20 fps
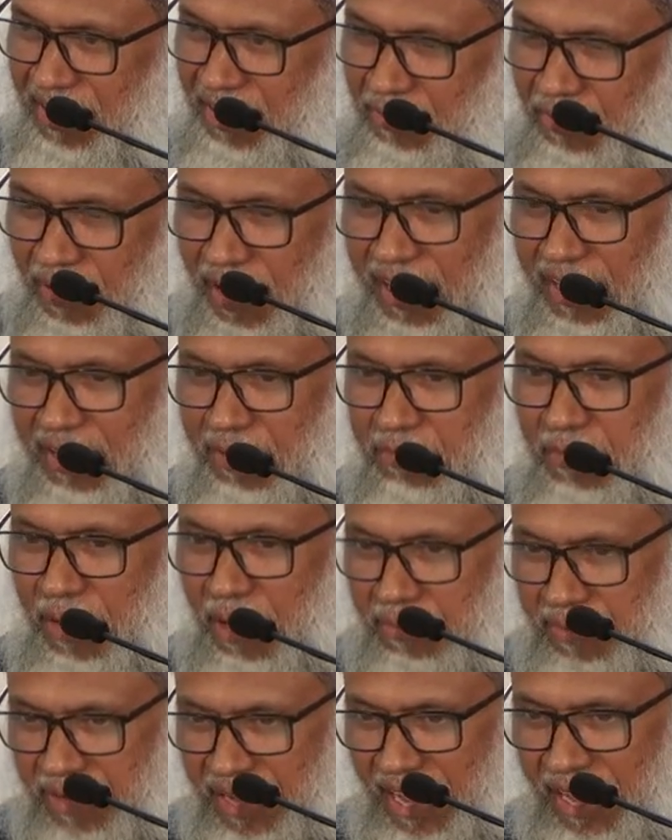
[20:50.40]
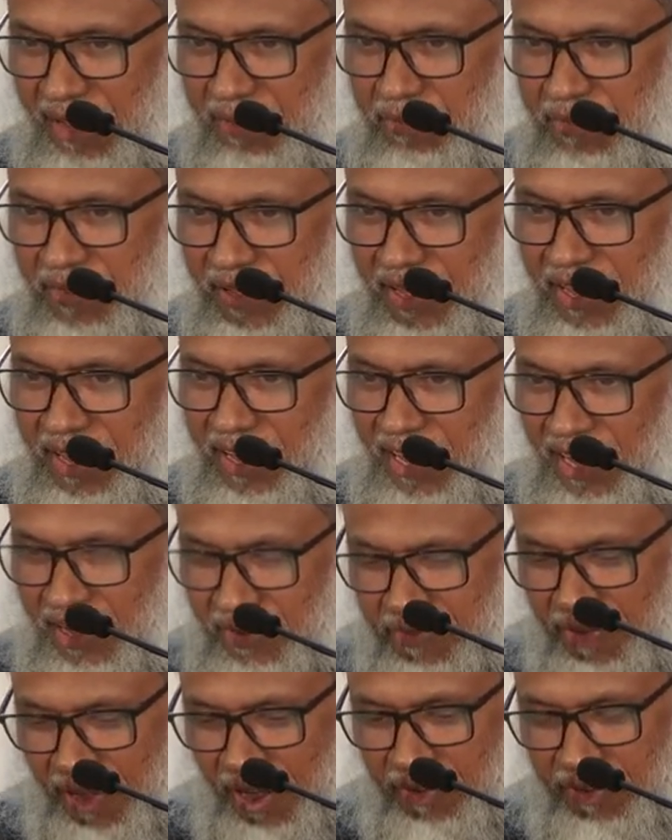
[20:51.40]
a while mom came
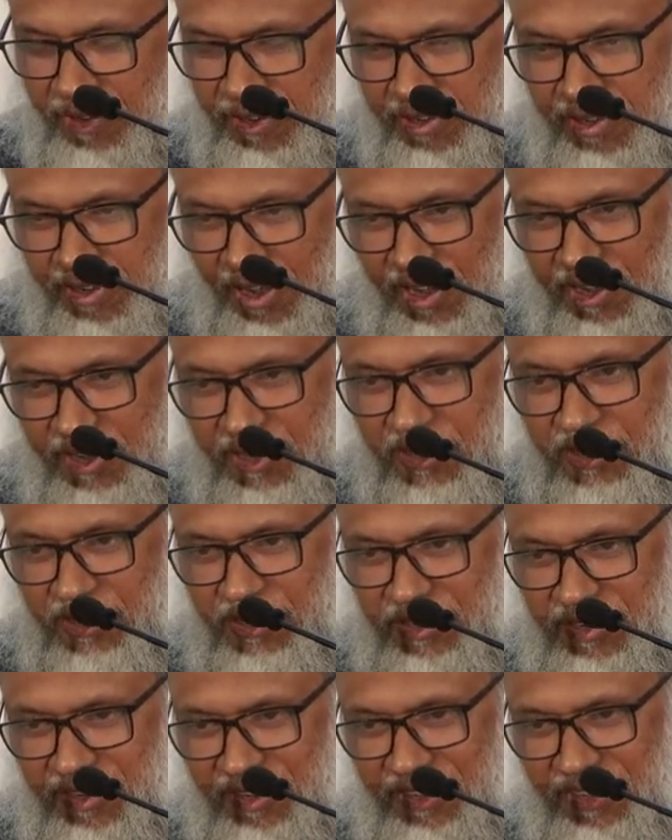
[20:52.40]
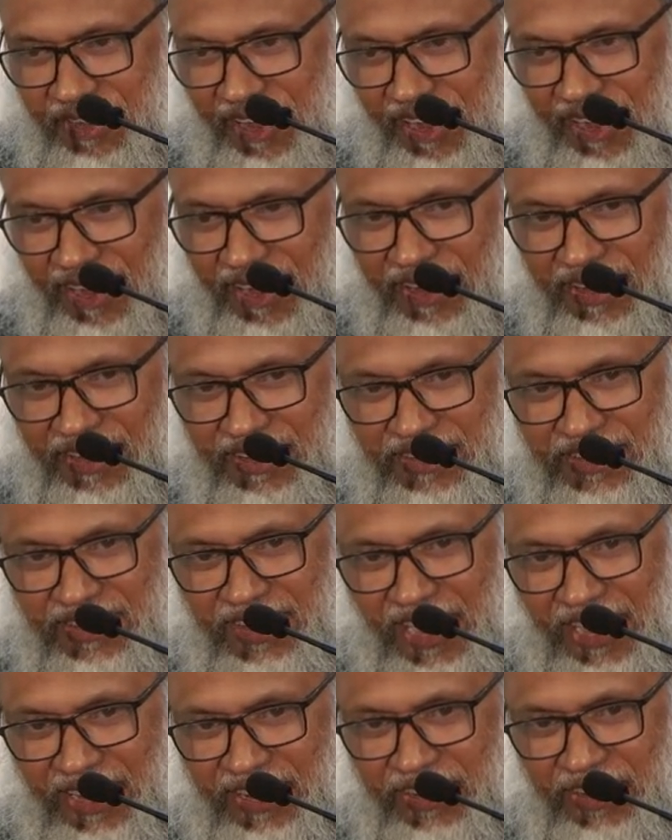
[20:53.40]
and found son is in the
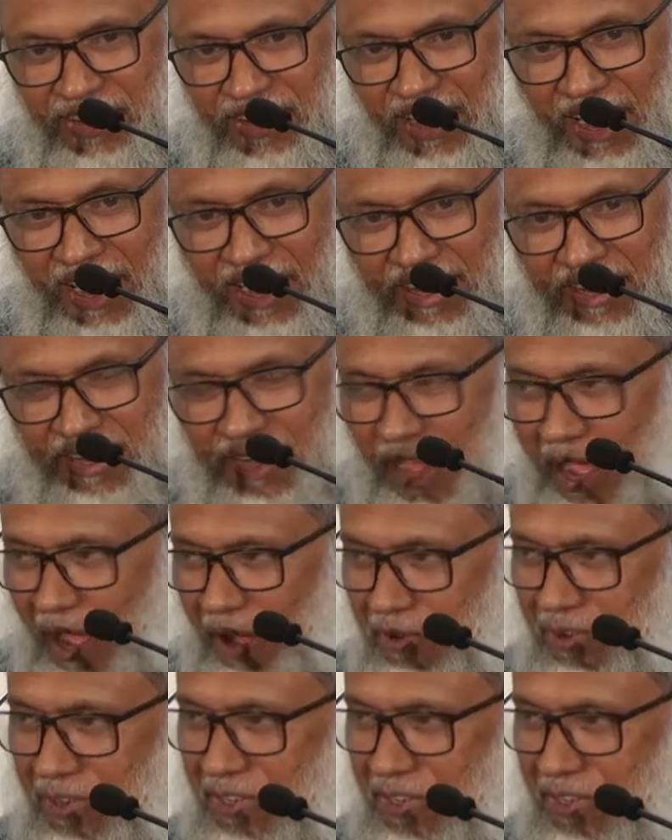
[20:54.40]
sand, lying down,